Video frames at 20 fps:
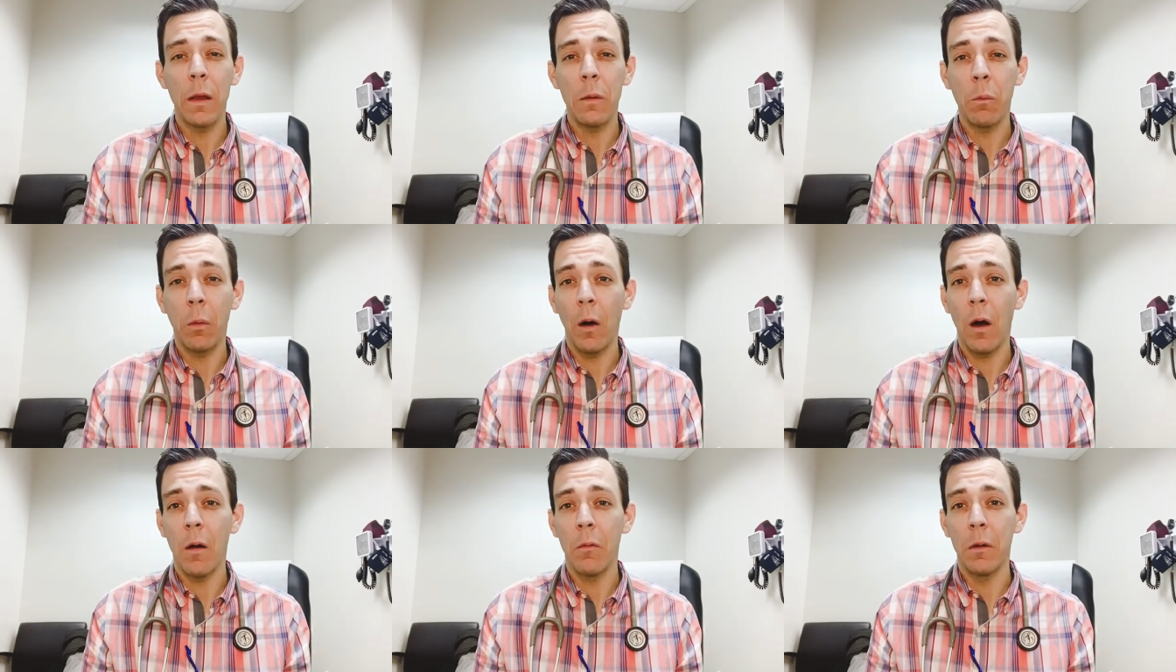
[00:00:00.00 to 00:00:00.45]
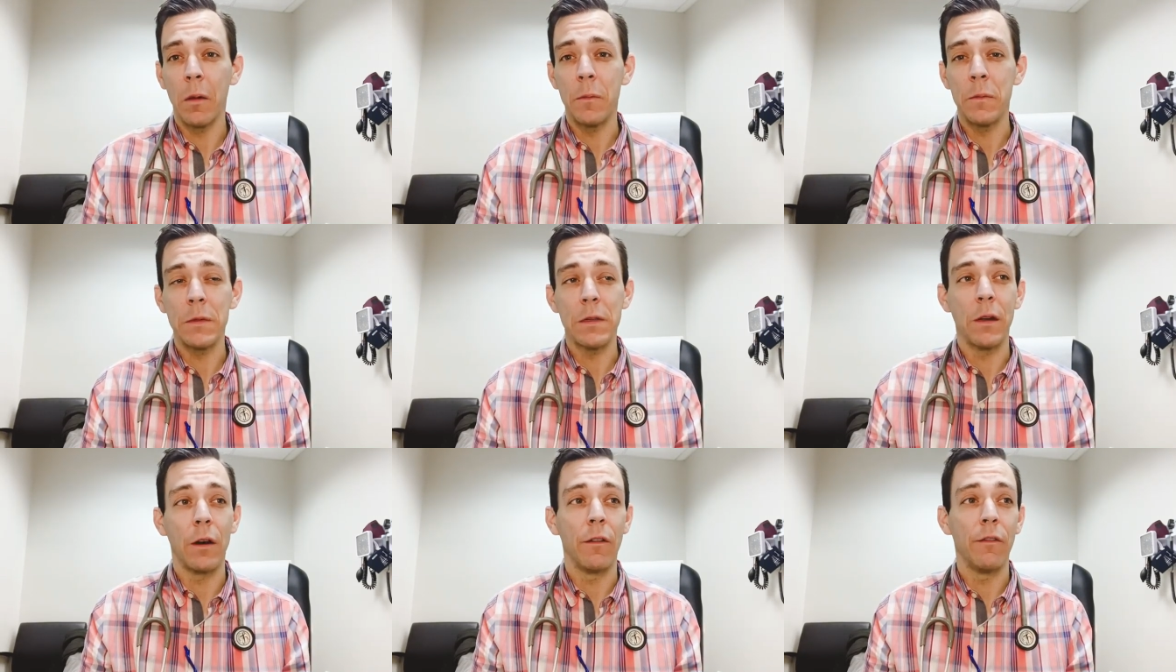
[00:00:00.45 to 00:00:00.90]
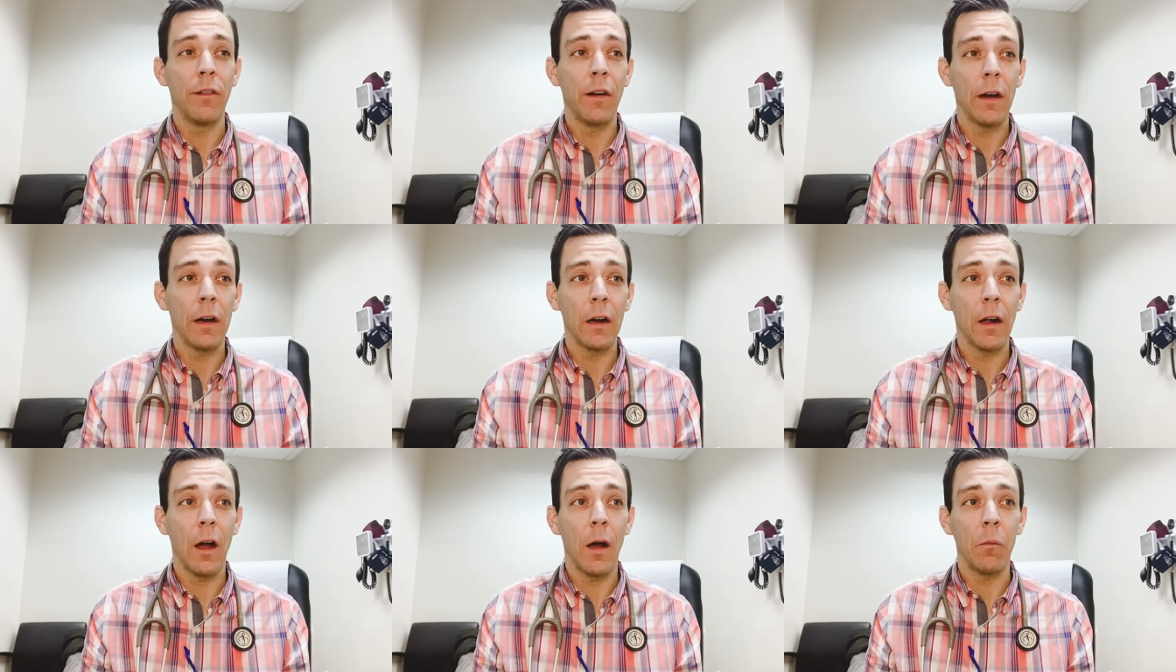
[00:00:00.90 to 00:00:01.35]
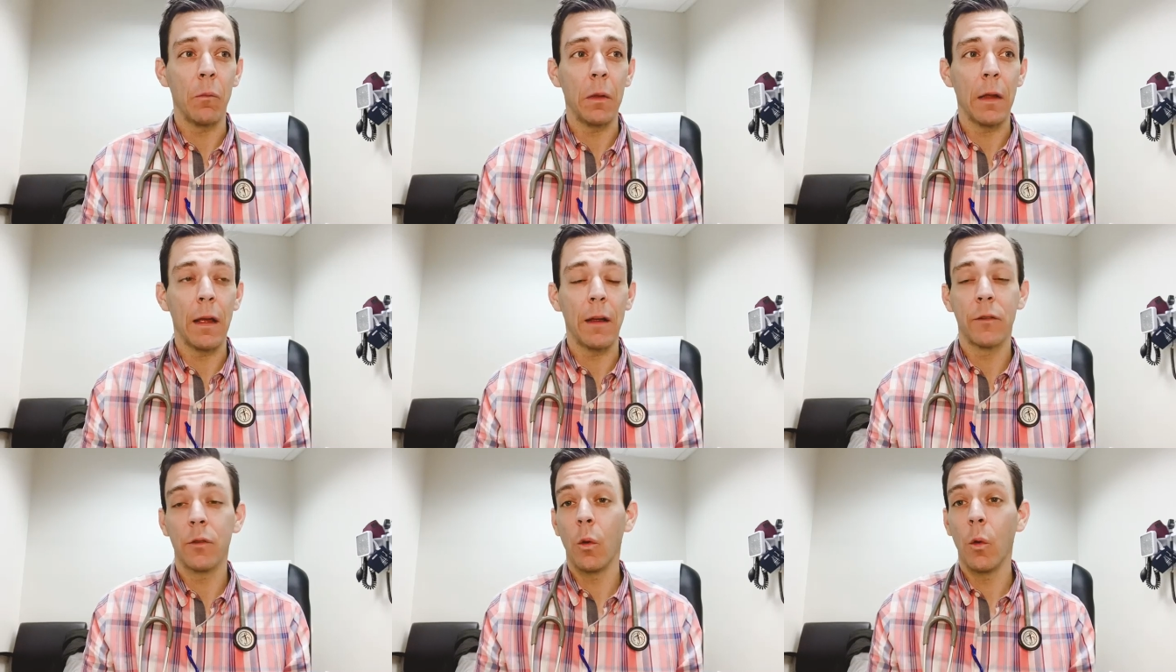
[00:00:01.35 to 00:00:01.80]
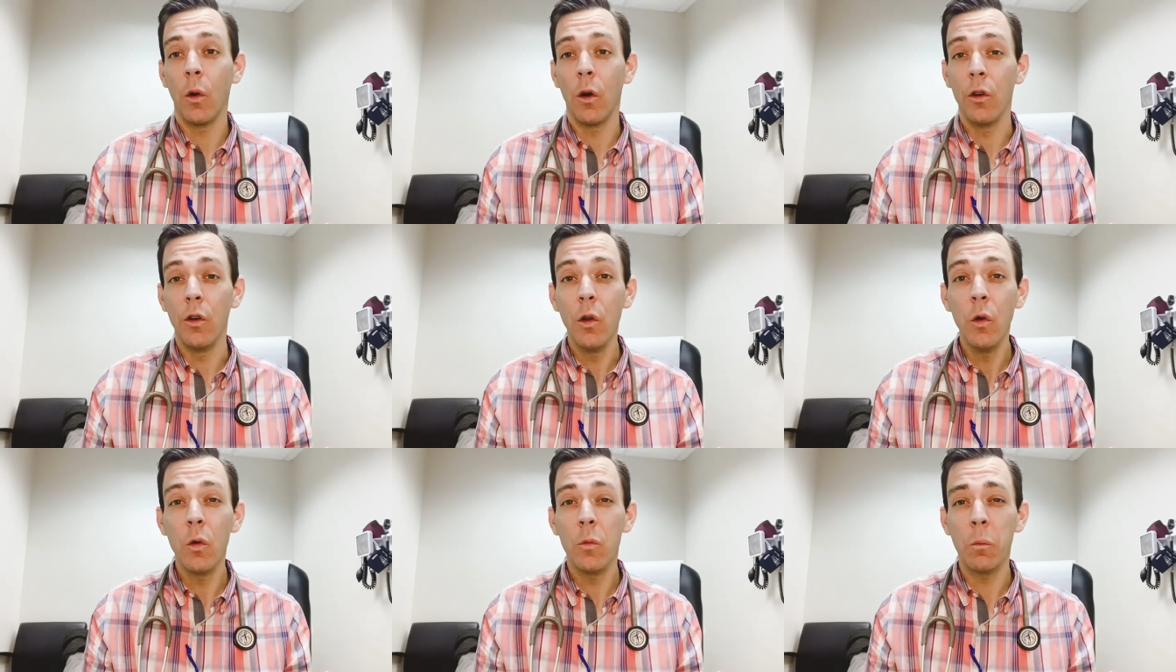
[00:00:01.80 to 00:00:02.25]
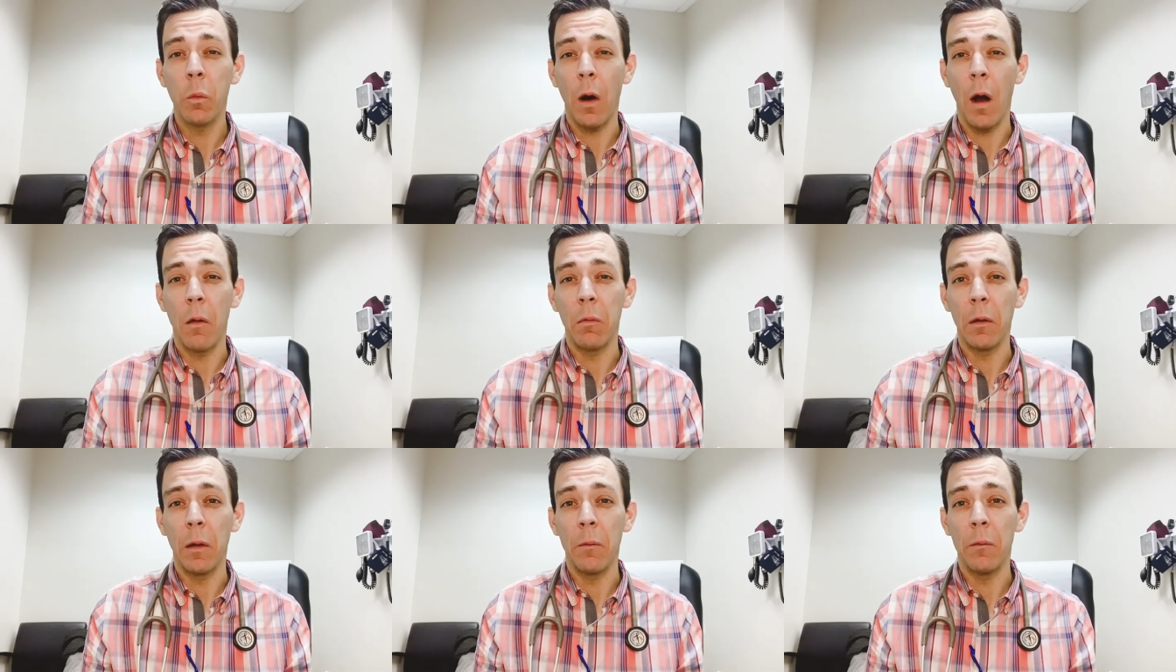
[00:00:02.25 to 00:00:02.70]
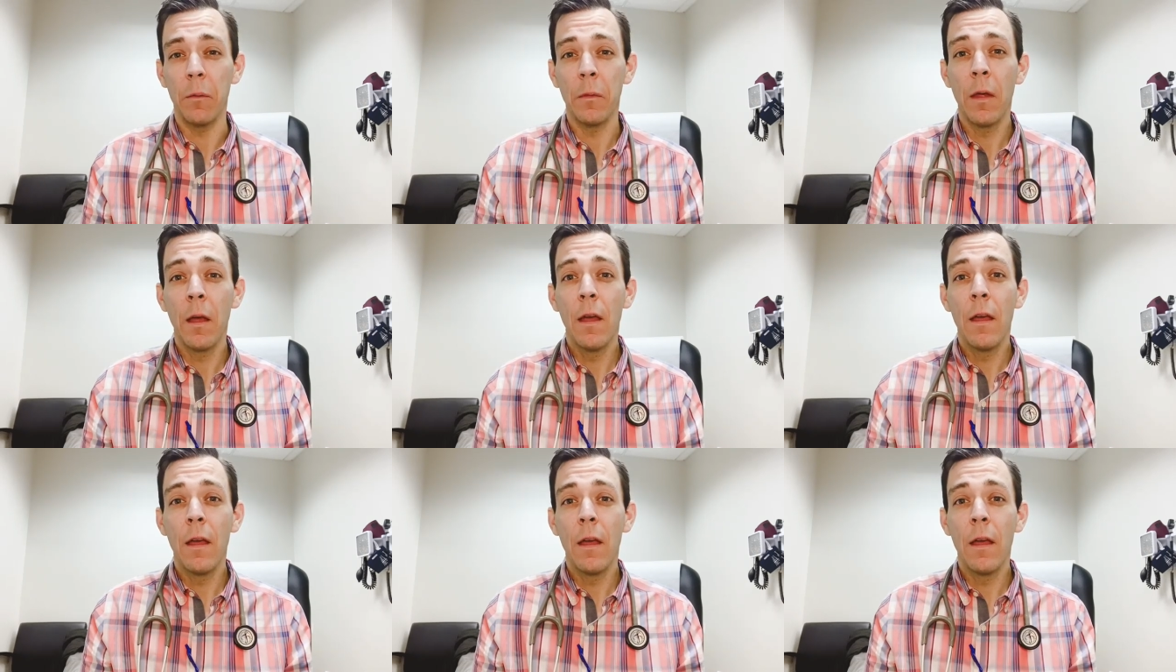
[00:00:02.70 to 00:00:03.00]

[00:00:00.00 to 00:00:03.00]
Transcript: problems that are very complex, or a new problem